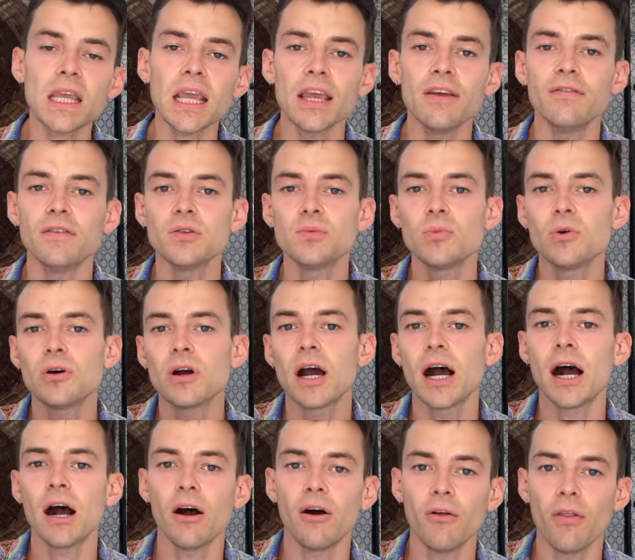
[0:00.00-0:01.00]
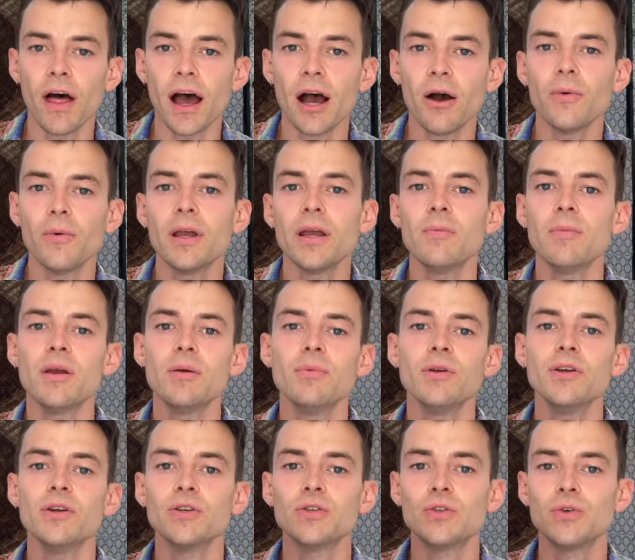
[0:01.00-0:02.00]
if it's more out that way, maybe
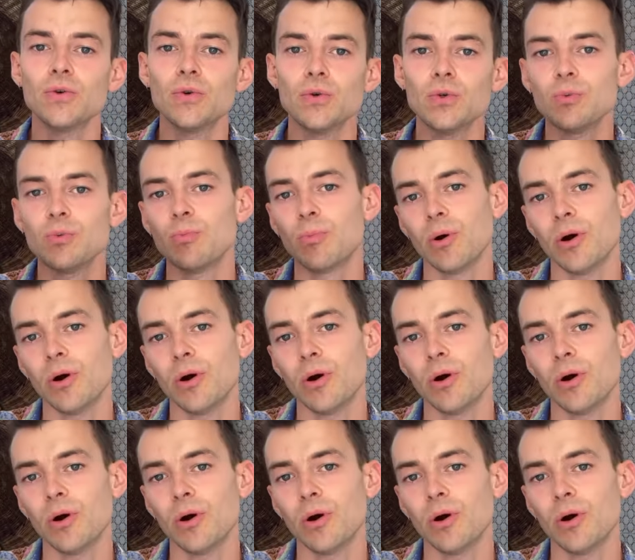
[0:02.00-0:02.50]
your toes